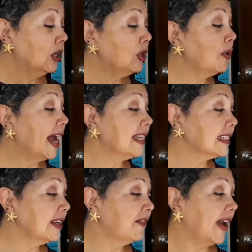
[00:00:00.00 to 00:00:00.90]
You
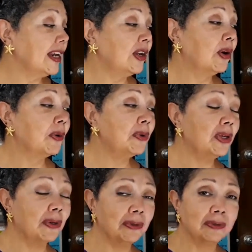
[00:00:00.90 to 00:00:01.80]
ask if I know
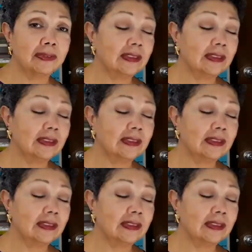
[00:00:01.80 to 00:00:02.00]
you.